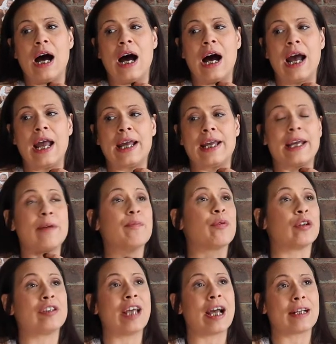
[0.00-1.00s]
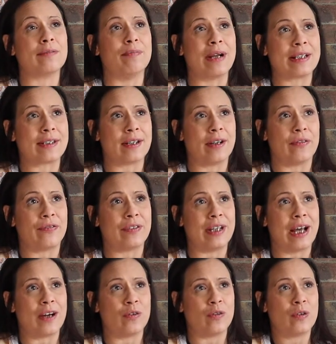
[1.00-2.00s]
I can protect myself
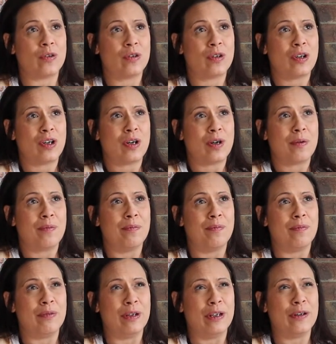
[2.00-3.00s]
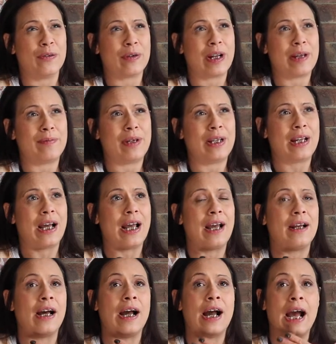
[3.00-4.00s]
now you know what I mean I
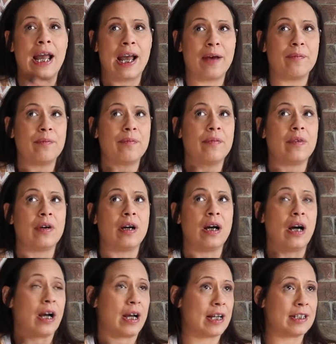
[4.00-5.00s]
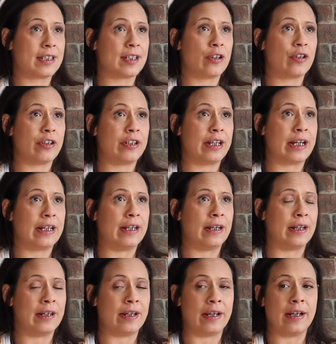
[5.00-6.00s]
I, I am considered an
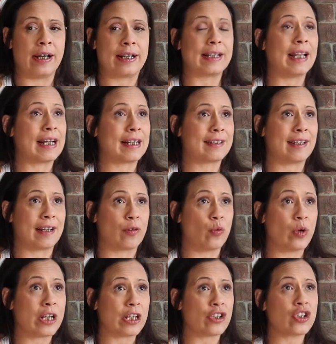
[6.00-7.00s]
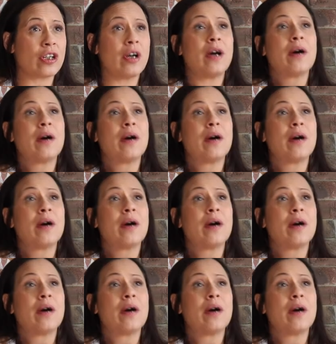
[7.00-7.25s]
uh, eclectic witch